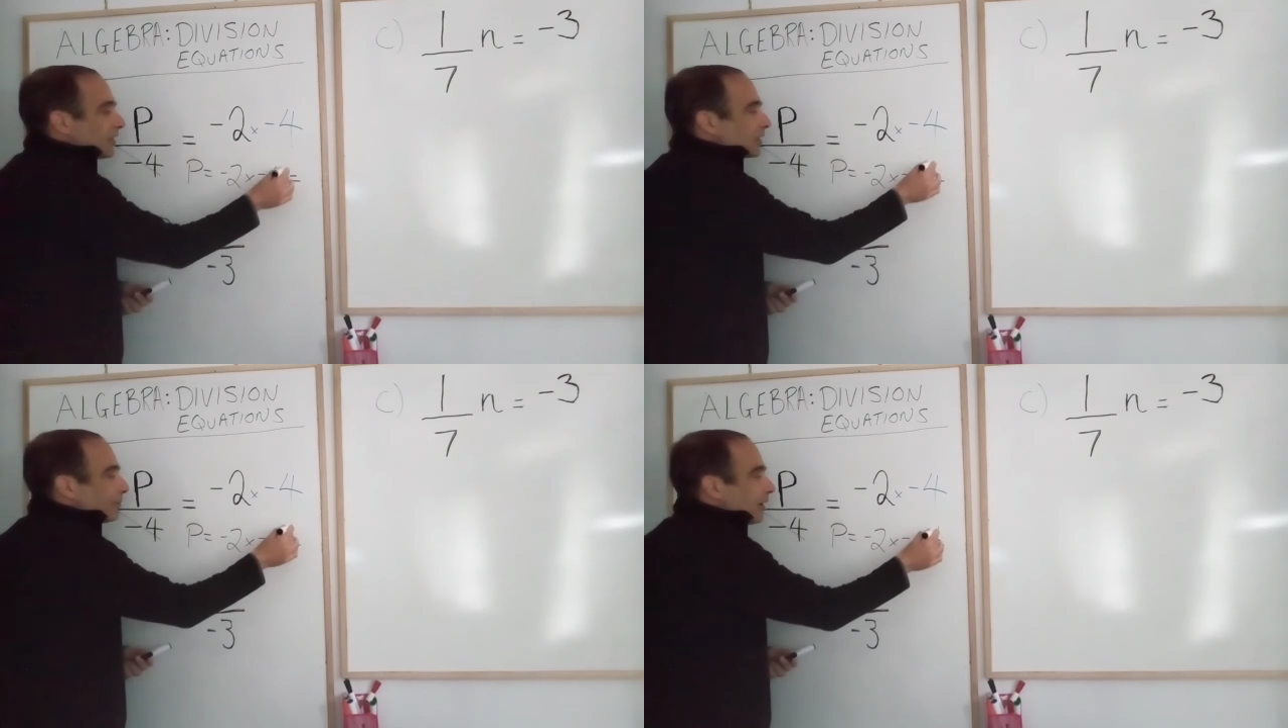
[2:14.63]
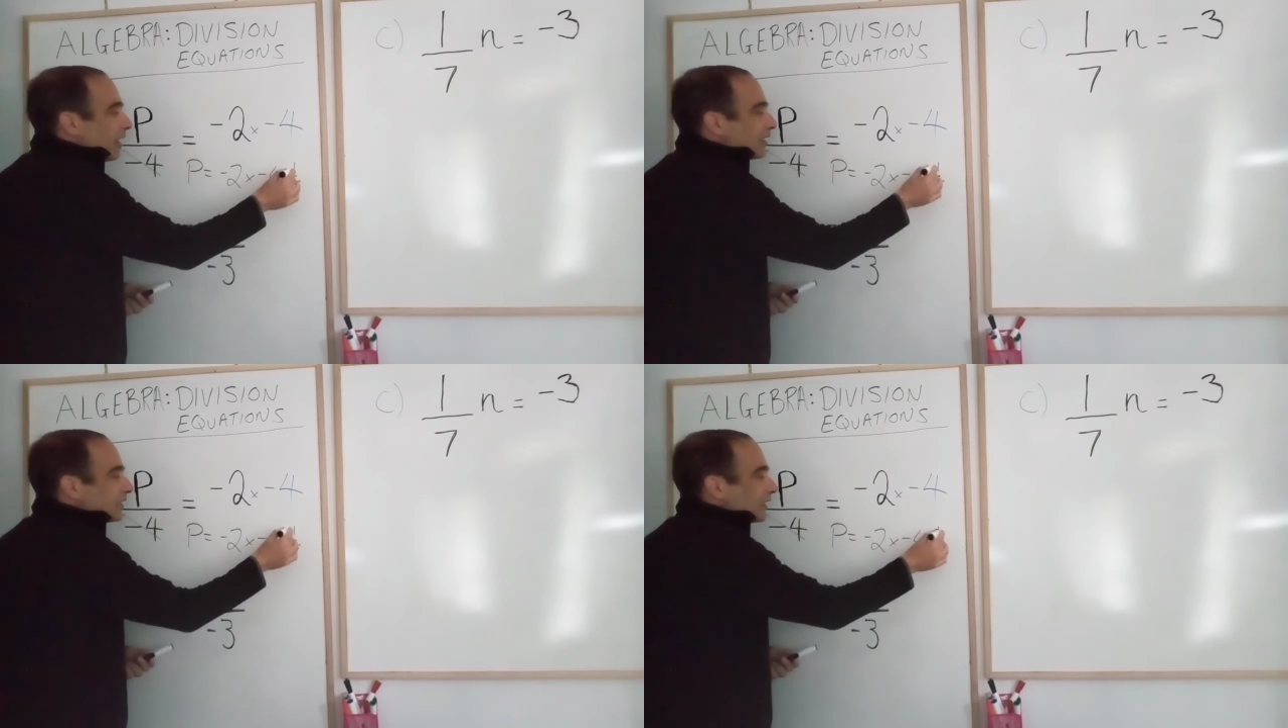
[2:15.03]
is a
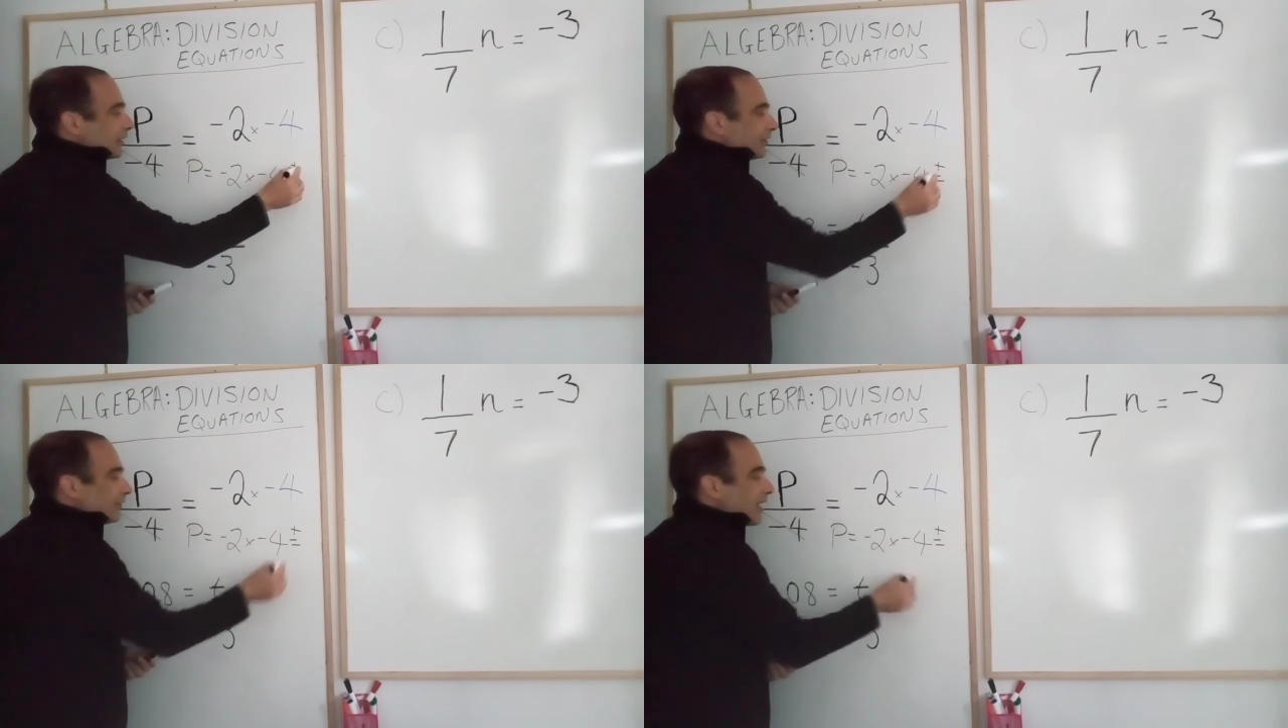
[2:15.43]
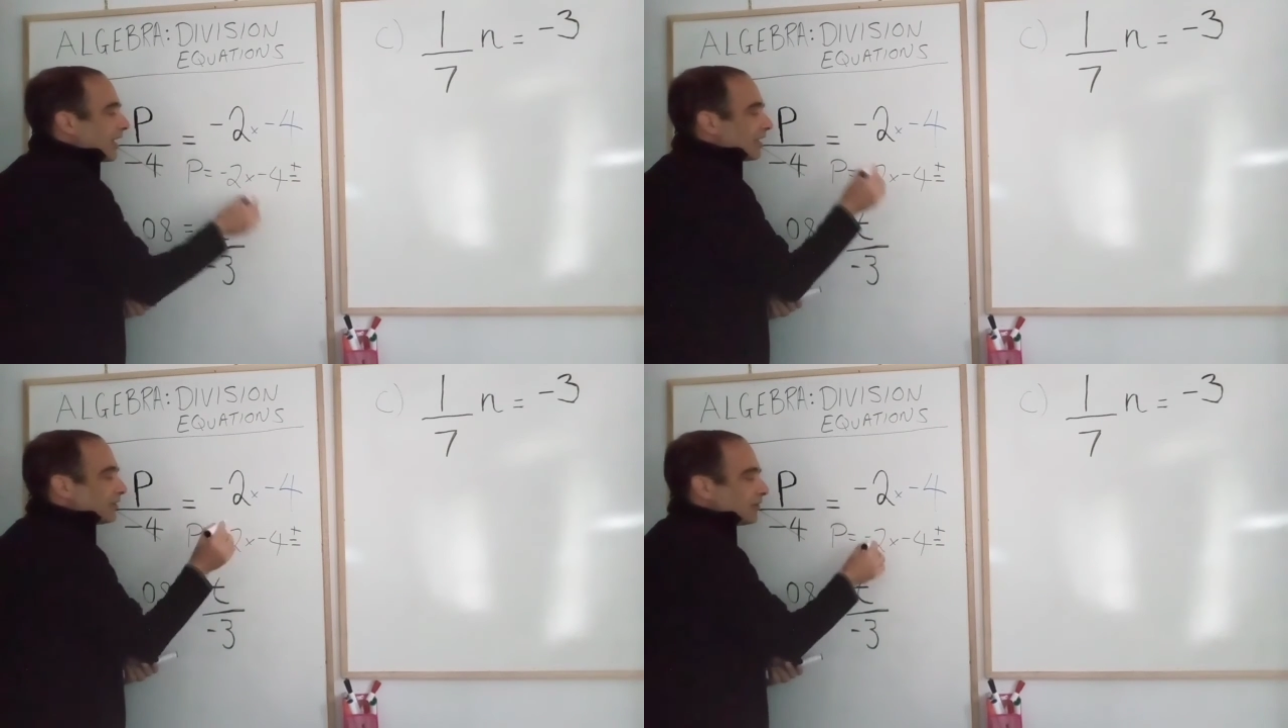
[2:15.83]
positive,
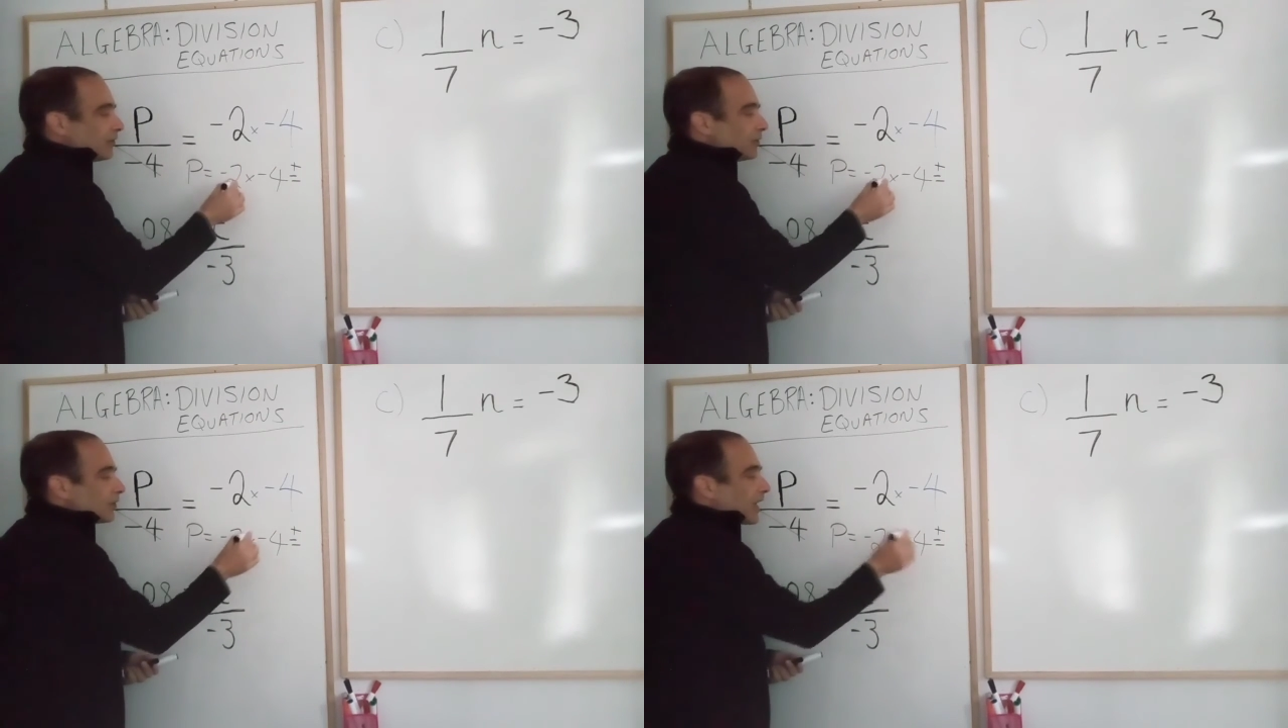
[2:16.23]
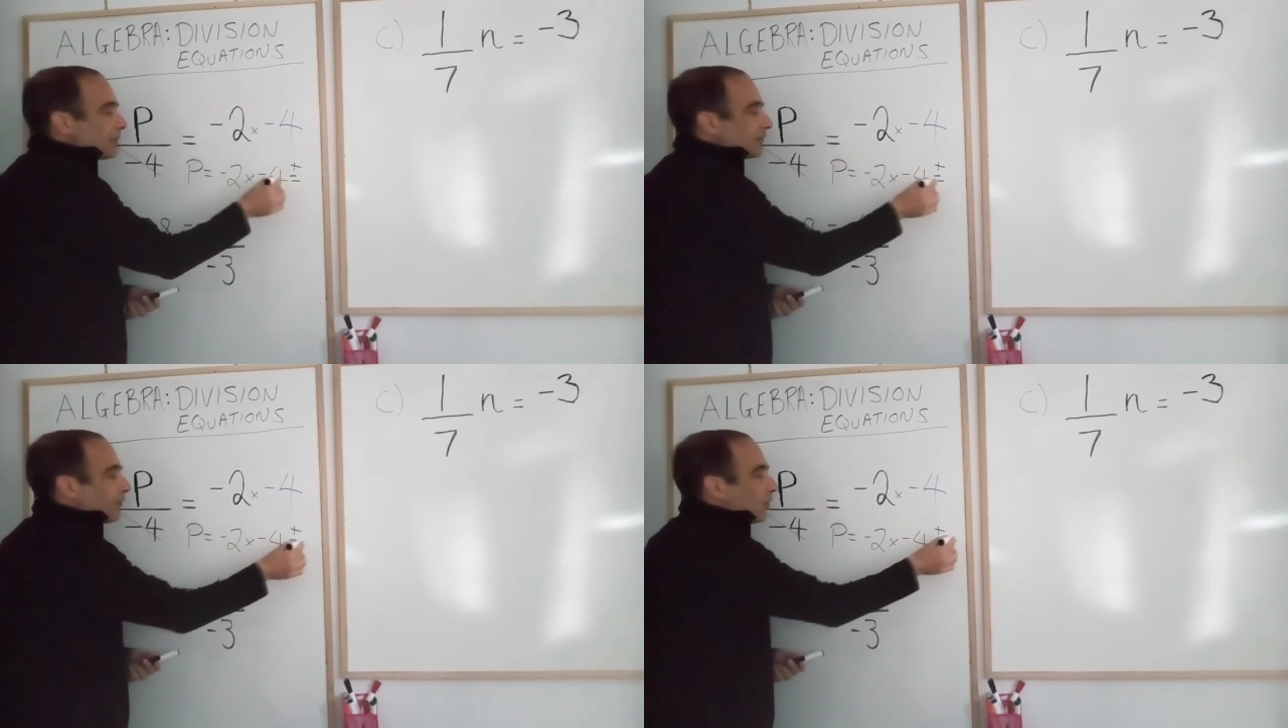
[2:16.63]
and 2
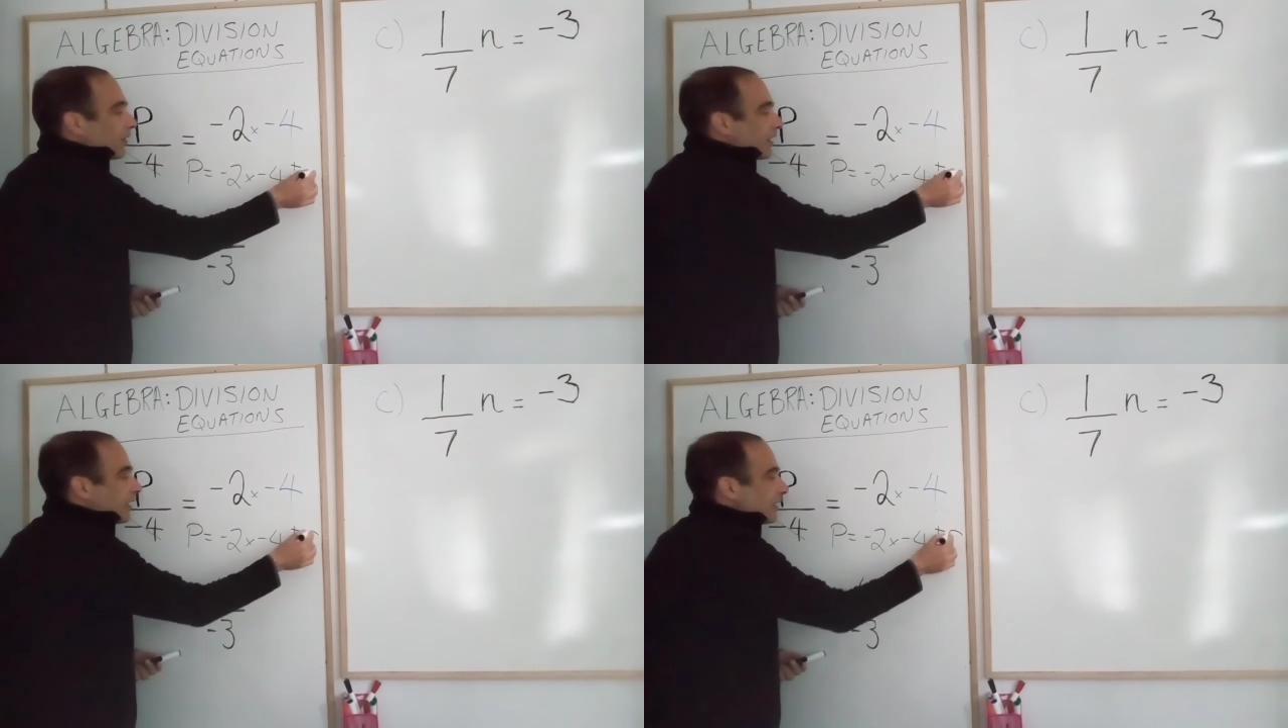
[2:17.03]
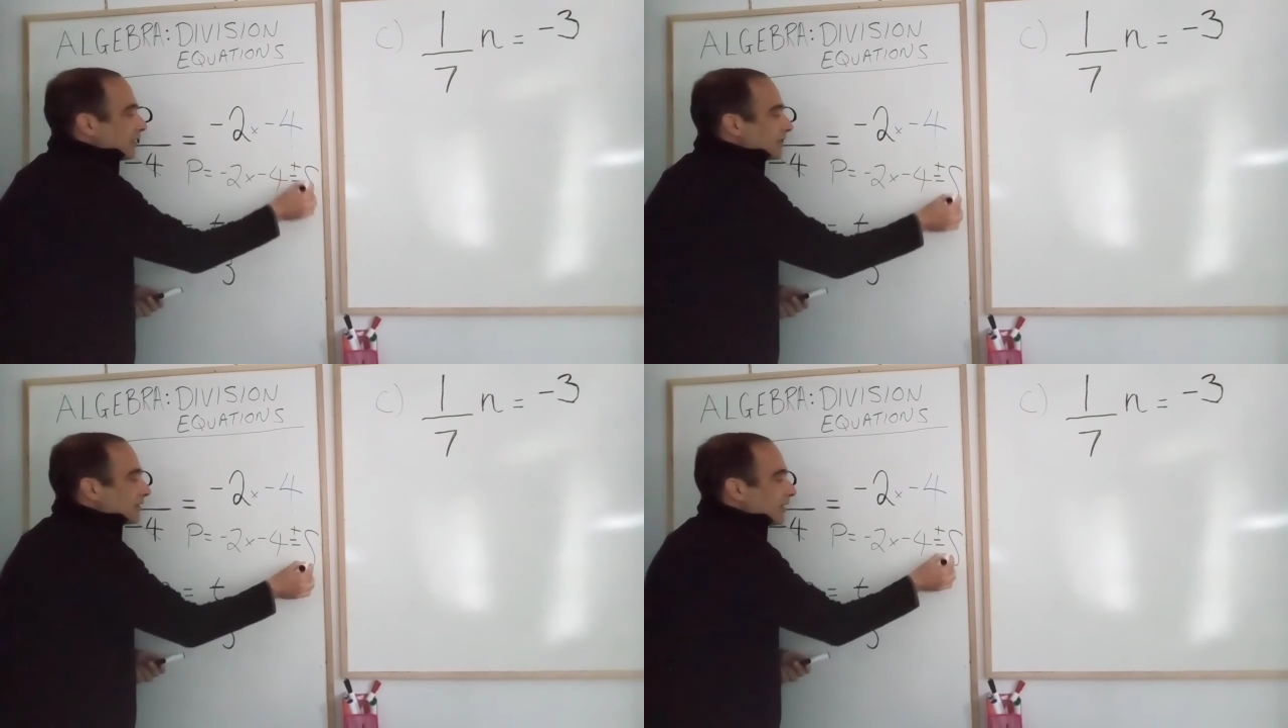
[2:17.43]
times 4
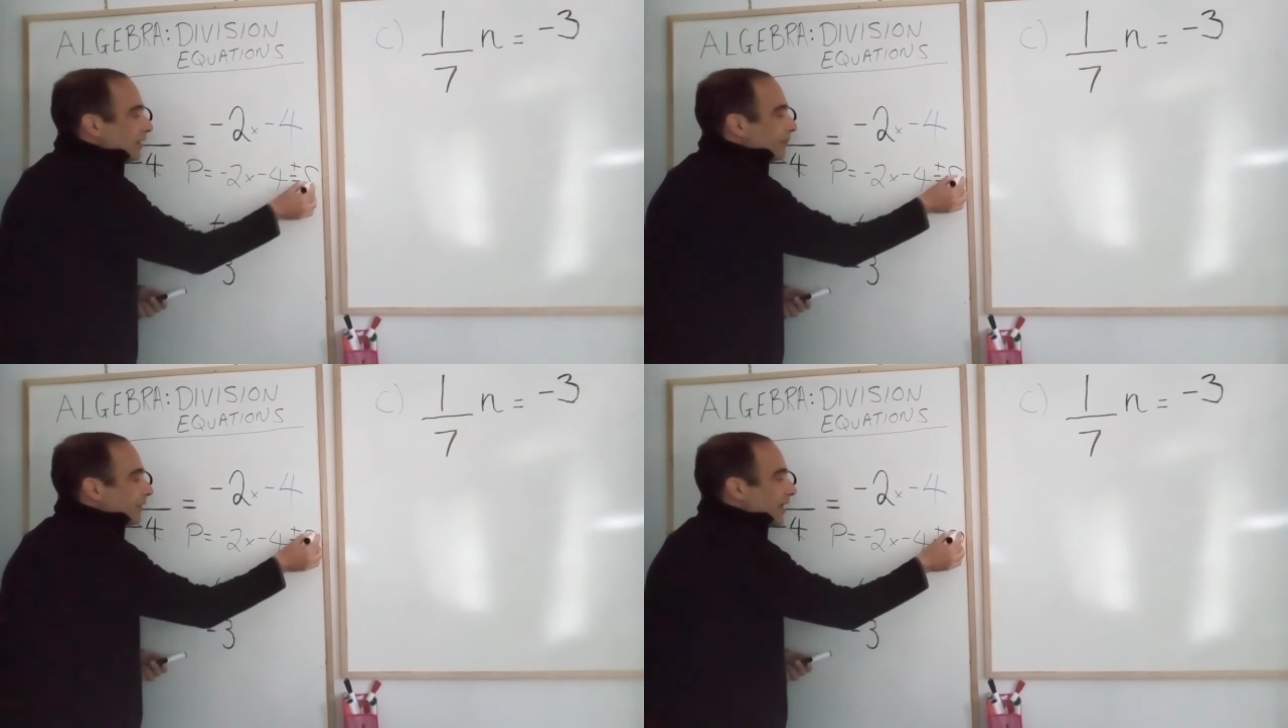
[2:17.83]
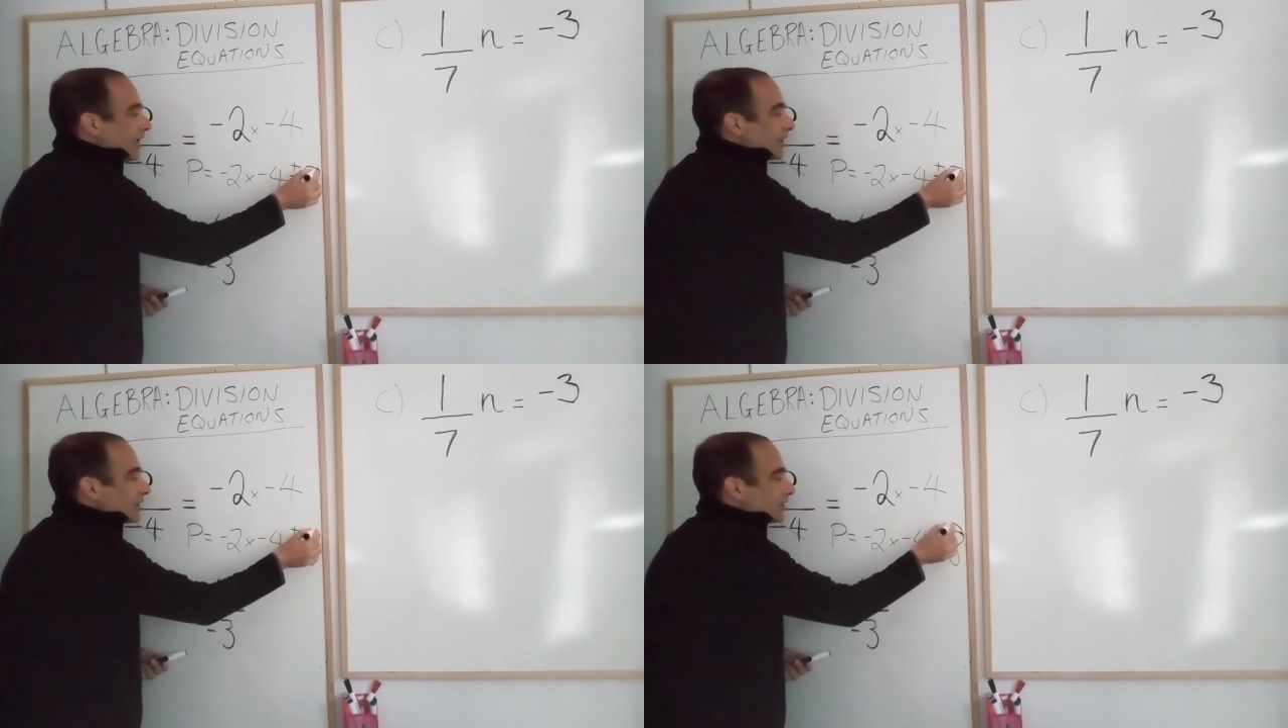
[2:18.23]
is 8.